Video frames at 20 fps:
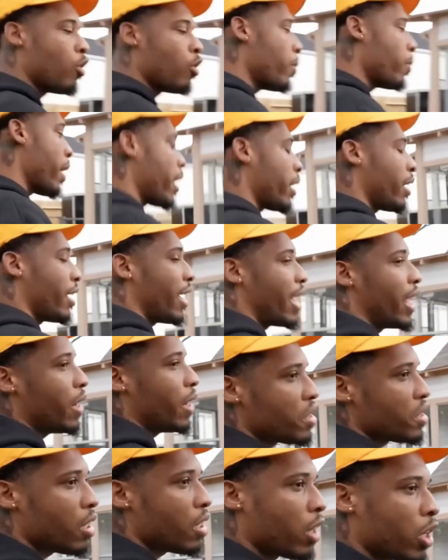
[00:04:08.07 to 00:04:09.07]
me my phone back,
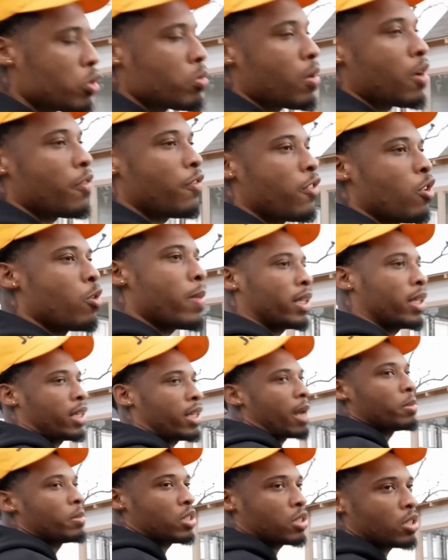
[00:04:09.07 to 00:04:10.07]
and if she don't give my phone
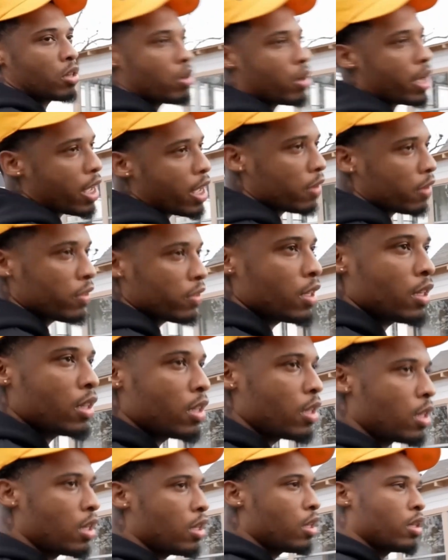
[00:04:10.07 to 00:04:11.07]
back, then I'm just gonna have
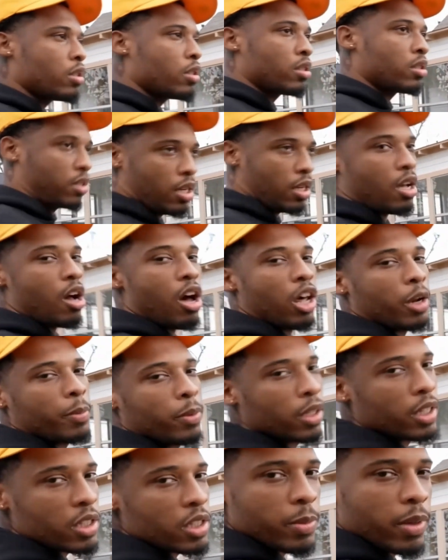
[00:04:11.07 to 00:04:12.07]
some
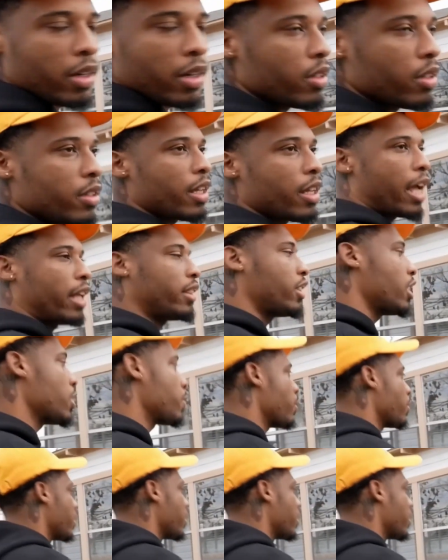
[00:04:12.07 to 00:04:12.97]
of police, bro, at